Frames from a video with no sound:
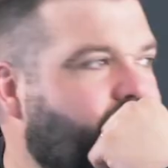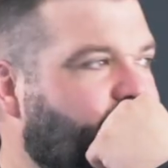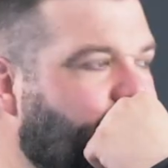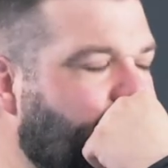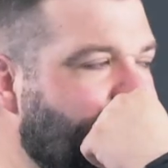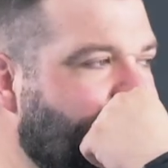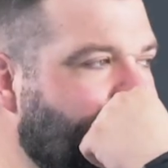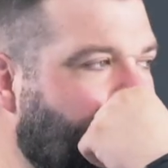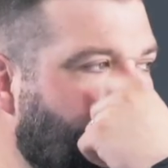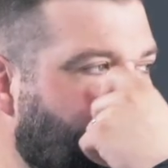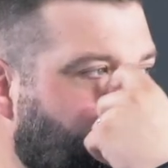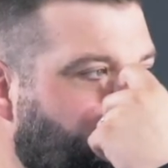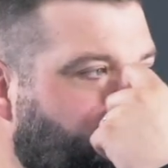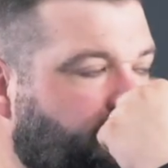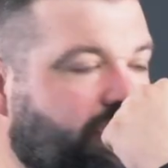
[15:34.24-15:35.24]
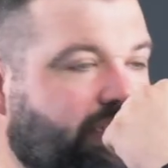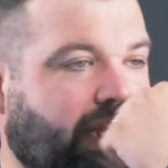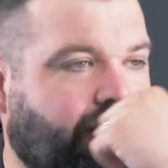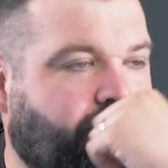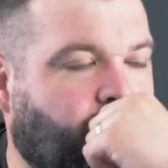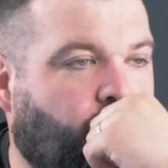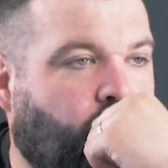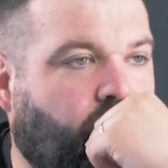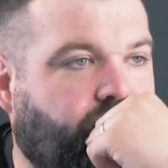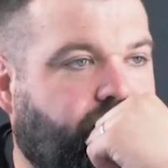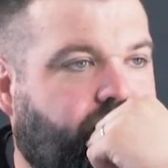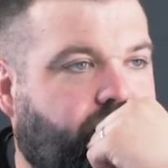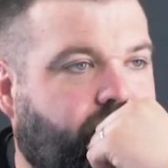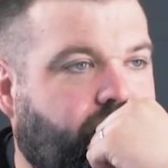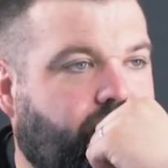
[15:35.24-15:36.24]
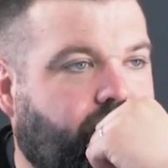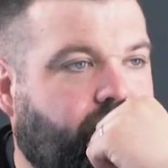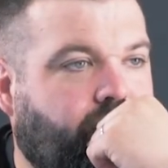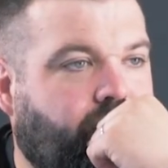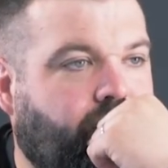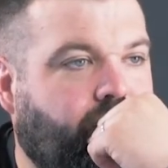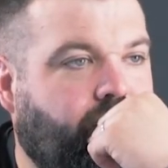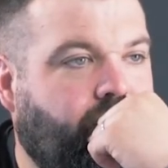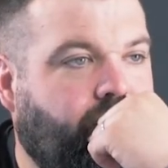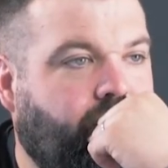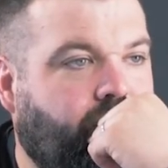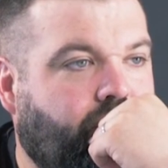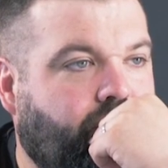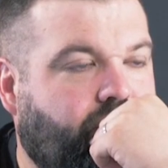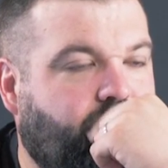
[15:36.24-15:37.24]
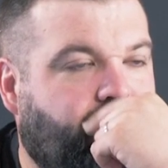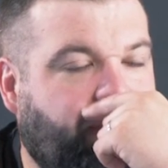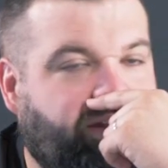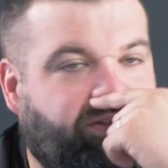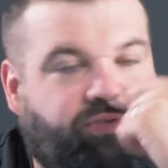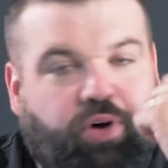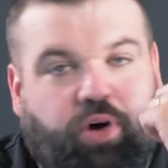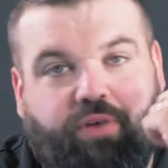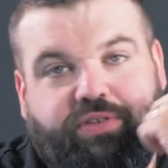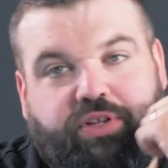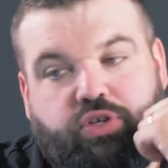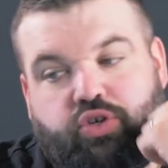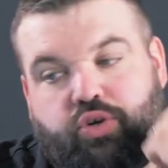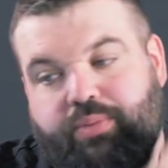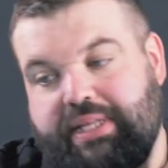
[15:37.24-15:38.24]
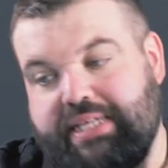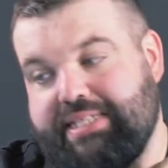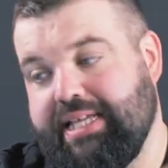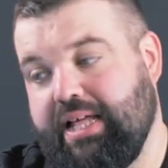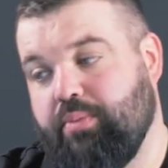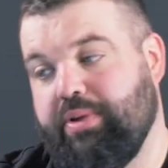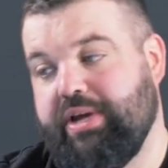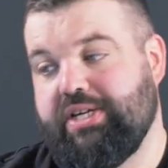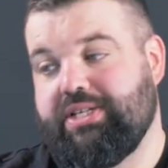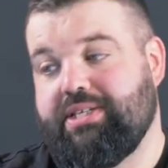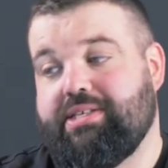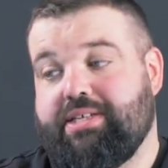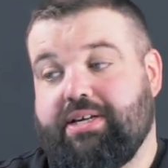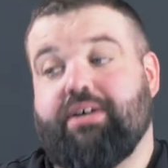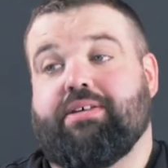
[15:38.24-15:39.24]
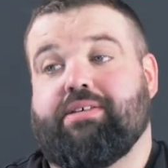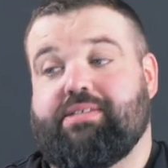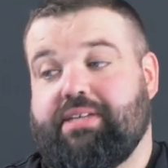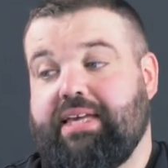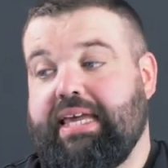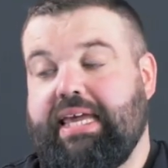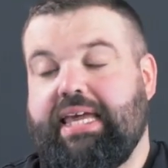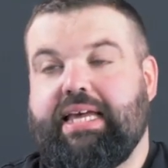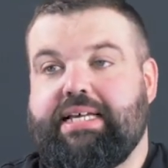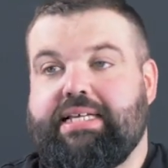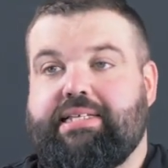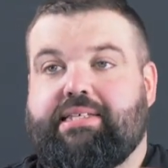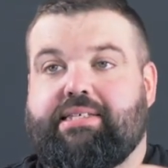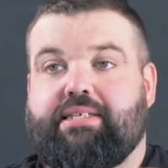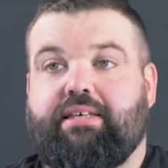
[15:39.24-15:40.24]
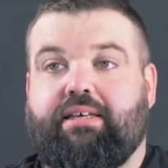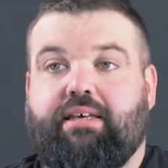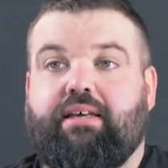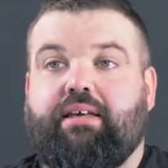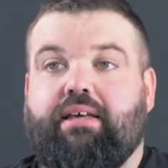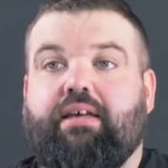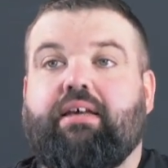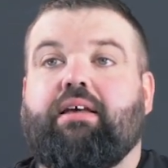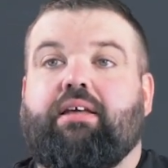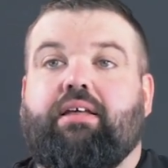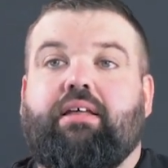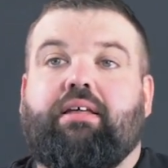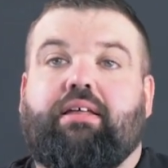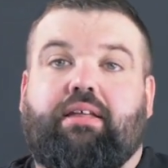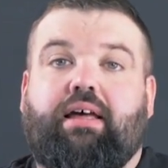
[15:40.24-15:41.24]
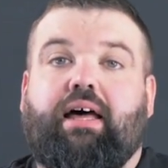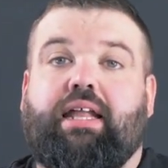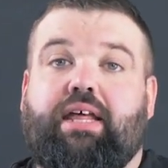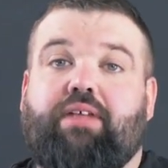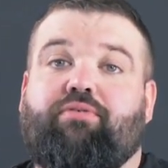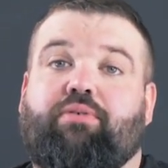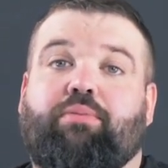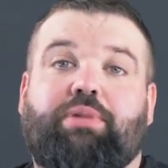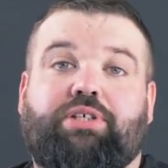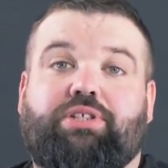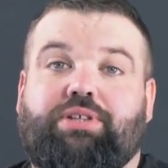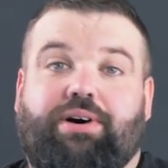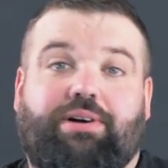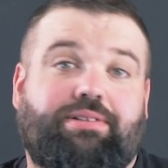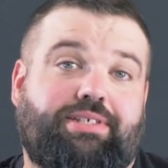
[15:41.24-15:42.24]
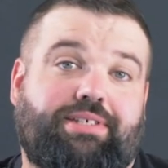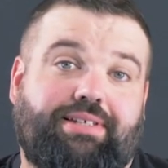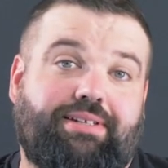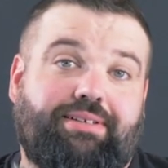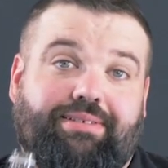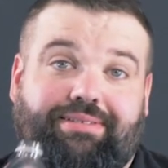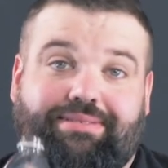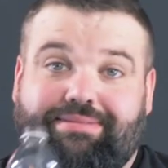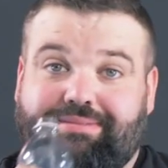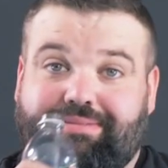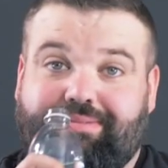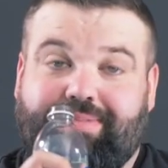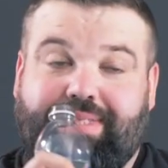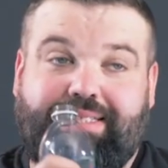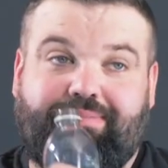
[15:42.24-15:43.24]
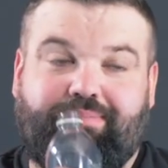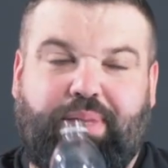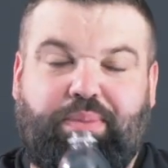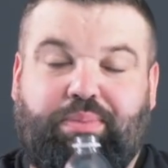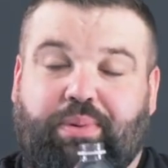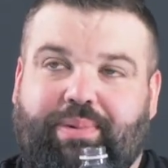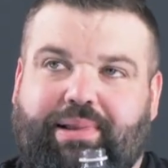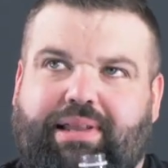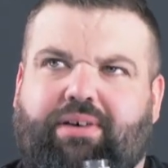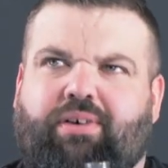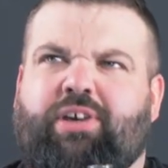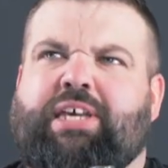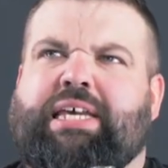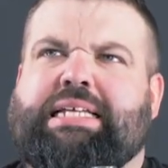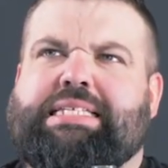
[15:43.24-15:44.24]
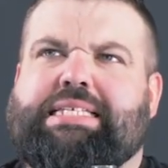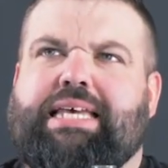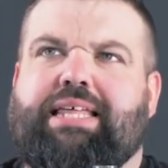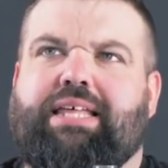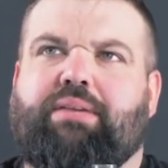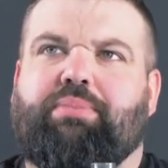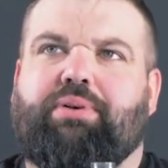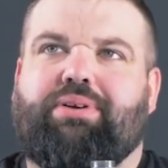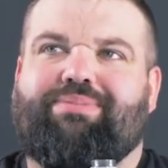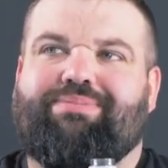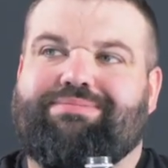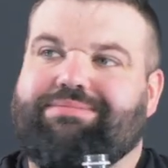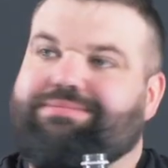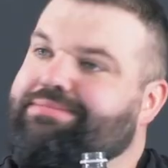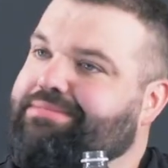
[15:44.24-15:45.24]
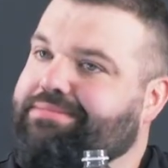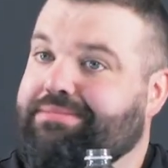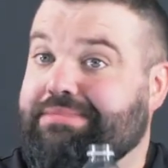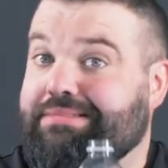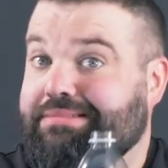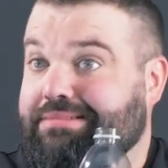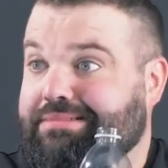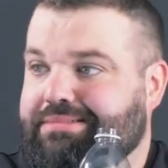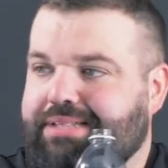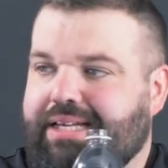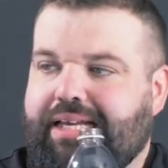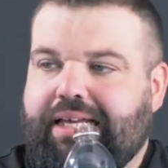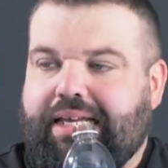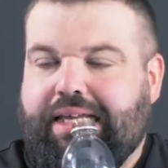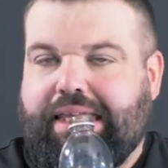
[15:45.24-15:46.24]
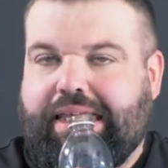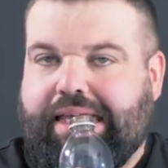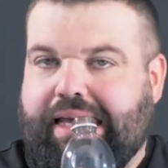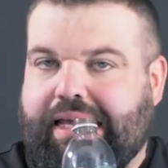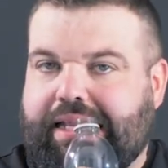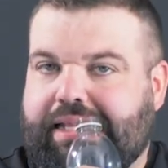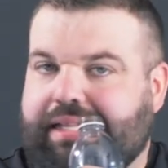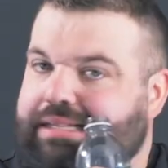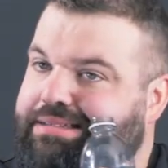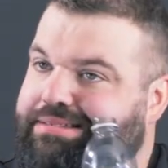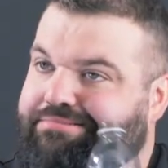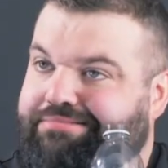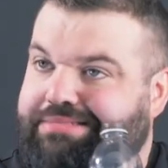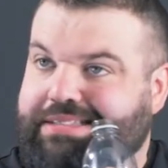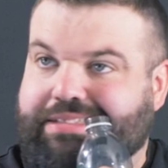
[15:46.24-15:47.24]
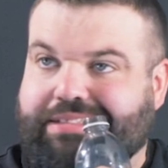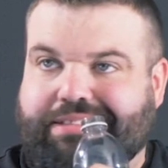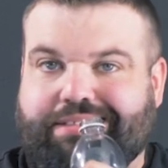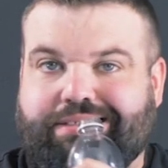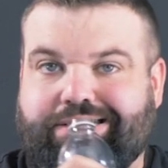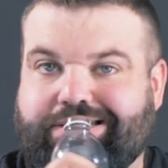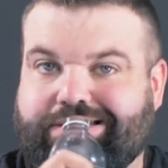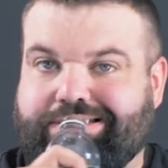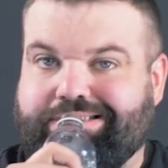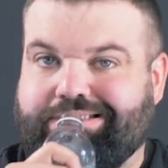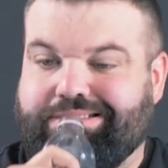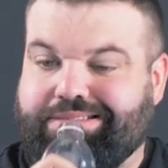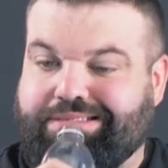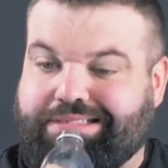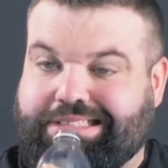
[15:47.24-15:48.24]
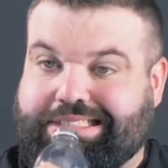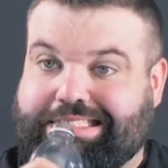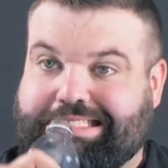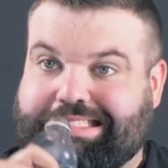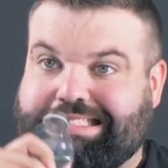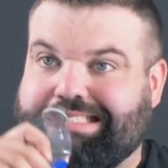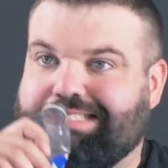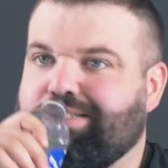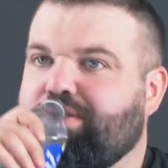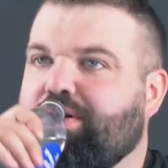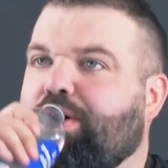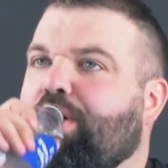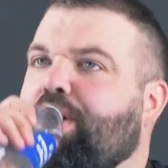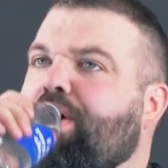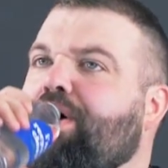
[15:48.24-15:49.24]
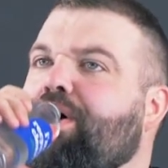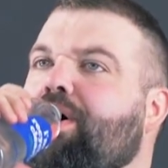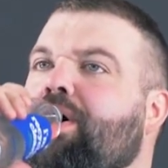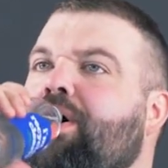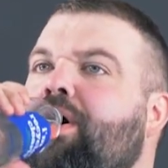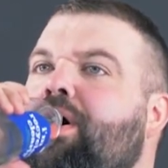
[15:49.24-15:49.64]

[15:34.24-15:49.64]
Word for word: Prince Andrew just didn't want to be involved in Jubilee celebrations because he is an infamous nonce. You know, I mean, people will be like, "Oh, you can't say that about him." Kind of, kind can, you know, just kind of did. Uh,